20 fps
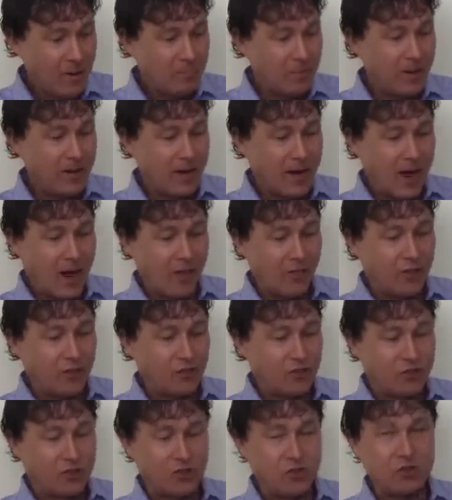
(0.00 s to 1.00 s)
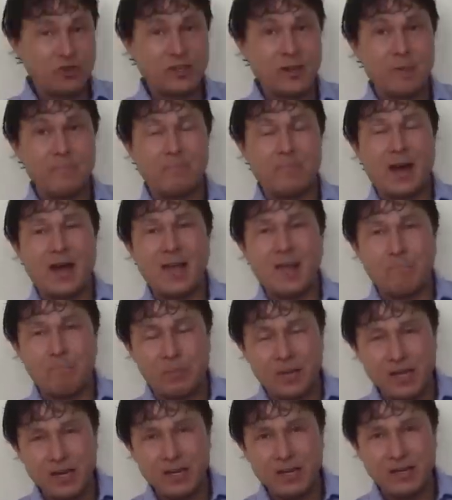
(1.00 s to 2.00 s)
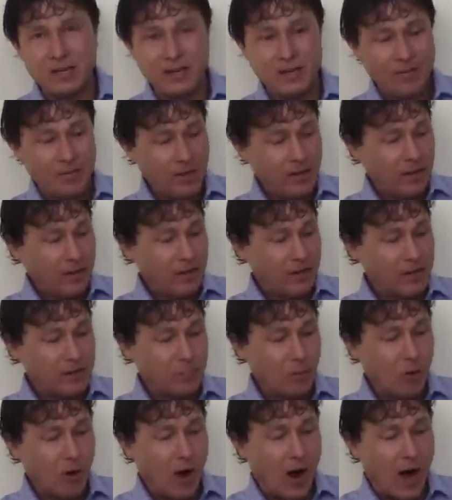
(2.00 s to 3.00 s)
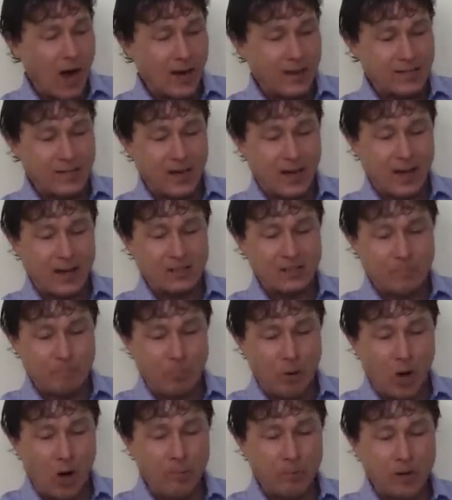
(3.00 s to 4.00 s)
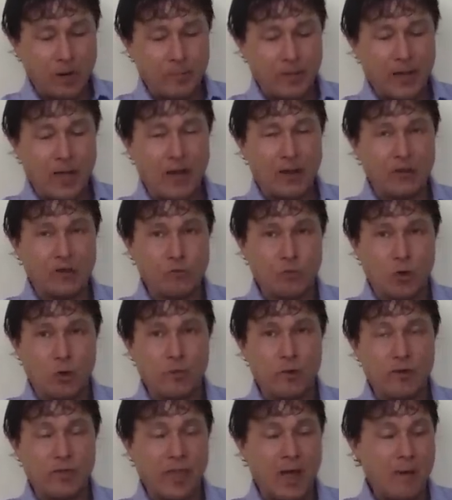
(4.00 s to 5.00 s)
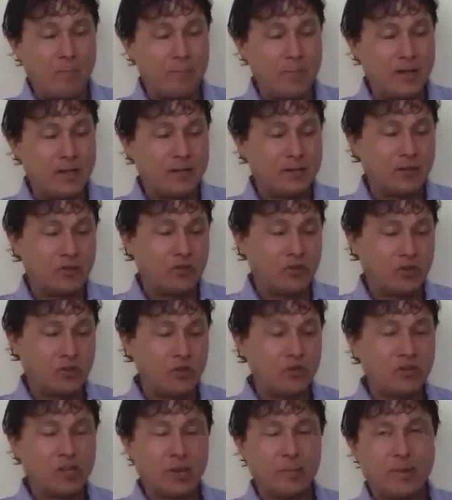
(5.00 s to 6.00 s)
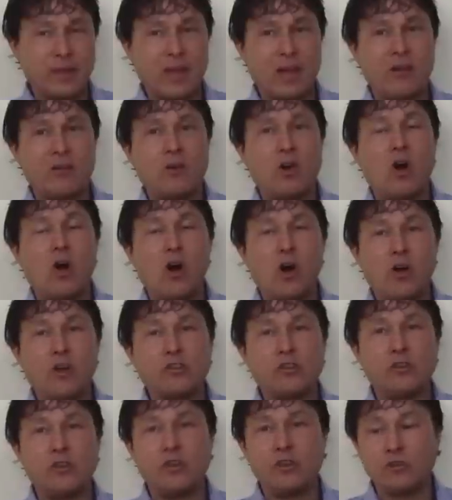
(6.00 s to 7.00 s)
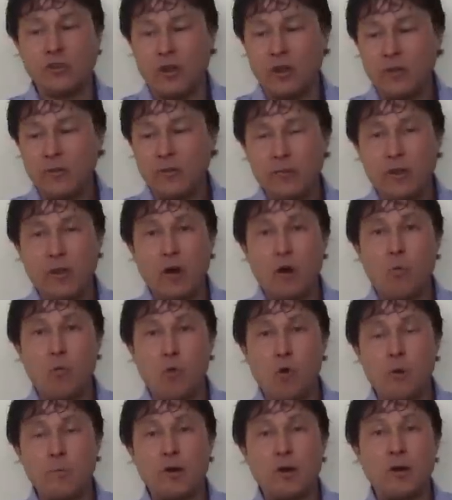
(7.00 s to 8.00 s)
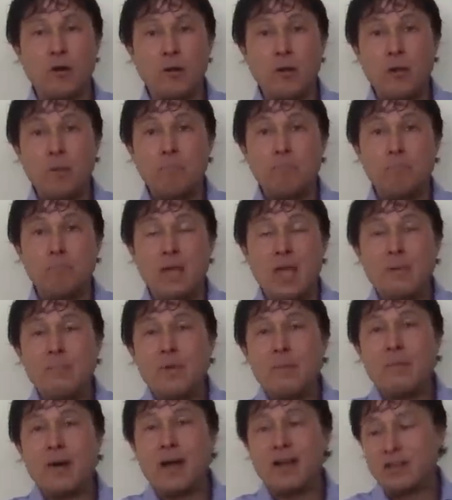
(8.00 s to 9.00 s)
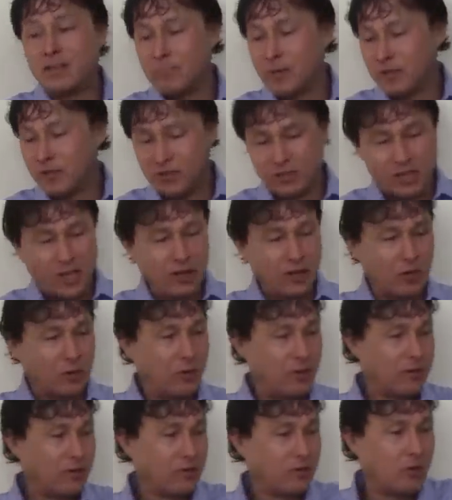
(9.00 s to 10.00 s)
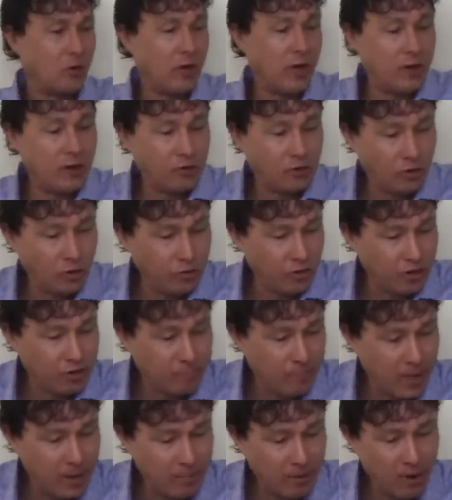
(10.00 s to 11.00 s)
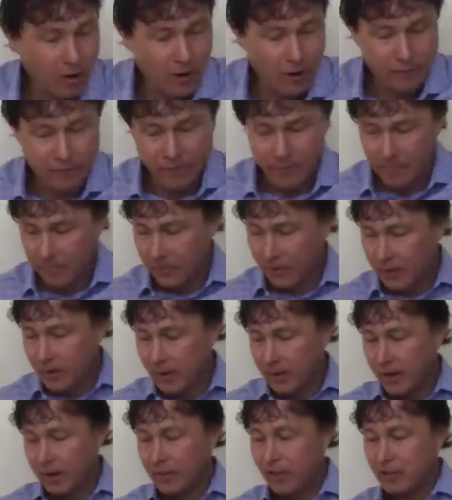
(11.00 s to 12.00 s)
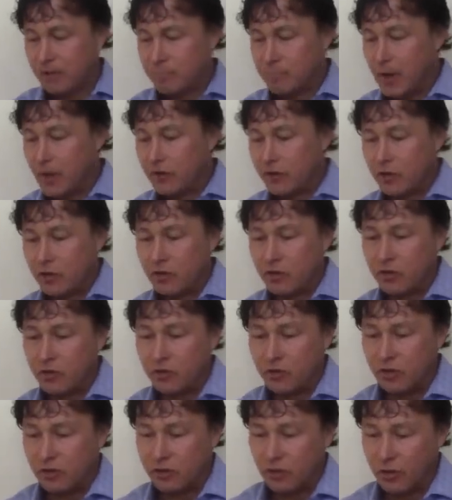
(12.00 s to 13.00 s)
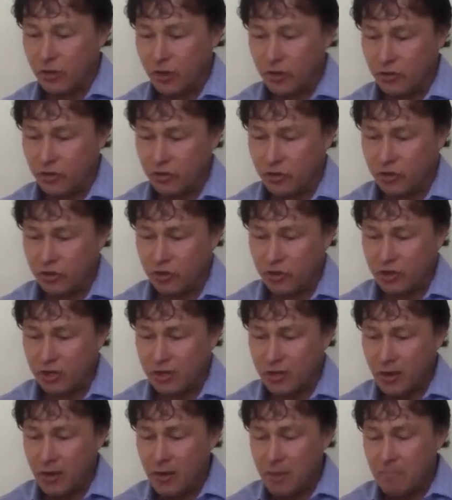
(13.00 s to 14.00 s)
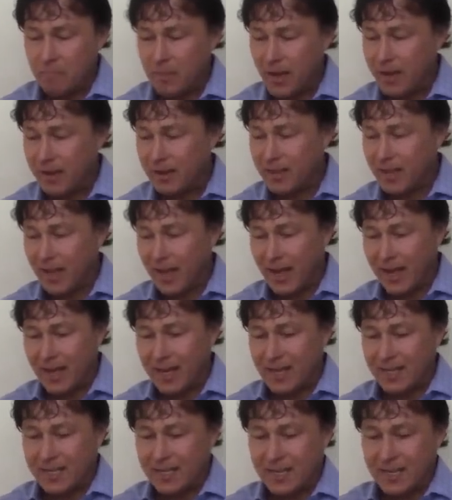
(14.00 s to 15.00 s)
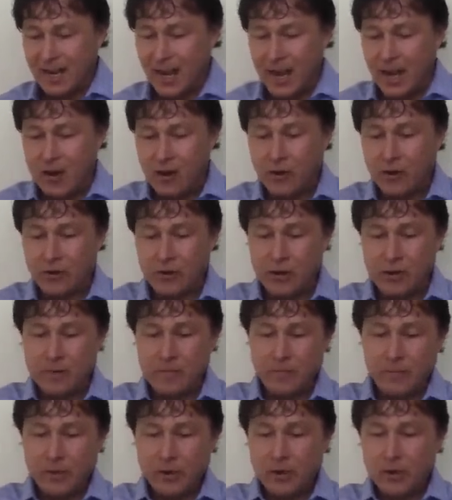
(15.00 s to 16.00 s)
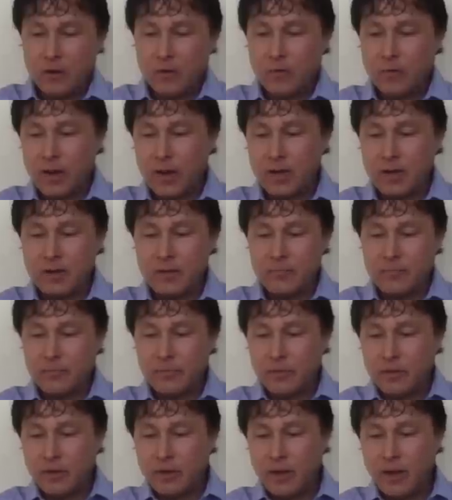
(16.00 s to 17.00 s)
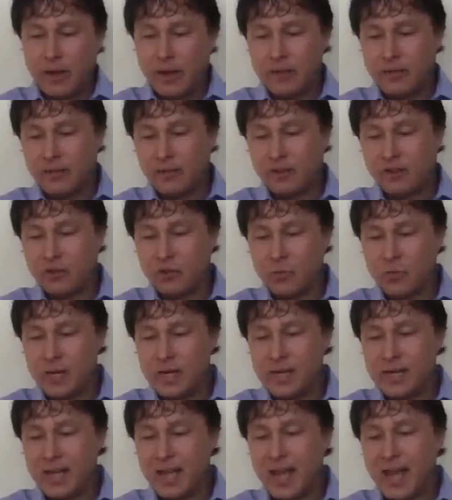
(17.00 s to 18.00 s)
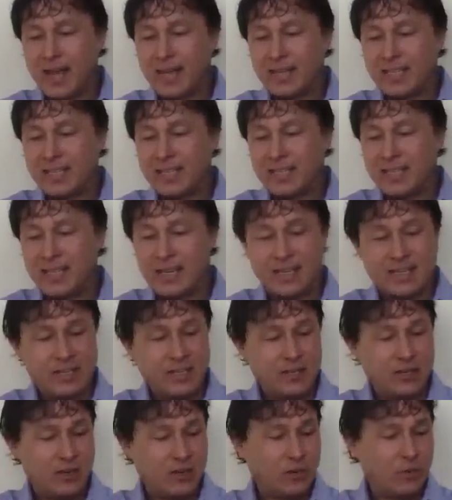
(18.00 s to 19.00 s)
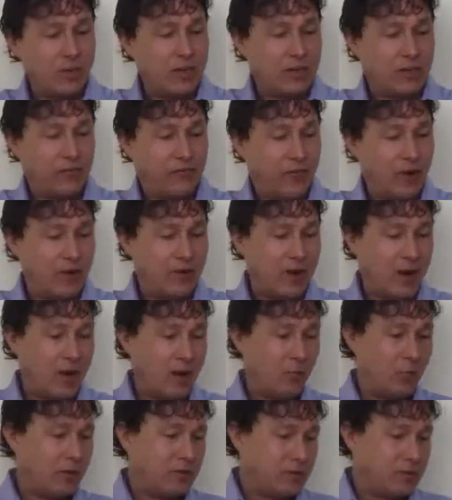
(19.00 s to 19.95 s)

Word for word: But now this juice, in my opinion, is more oxidized. The pulp coming out is warmer. That means the juice coming out also is a warmer, maybe by as much as ten degrees. Let's go ahead and turn this baby off and let's measure the juices. So here's the juice made in the N C eight hundred, right? And this is reading at sixty degrees Fahrenheit.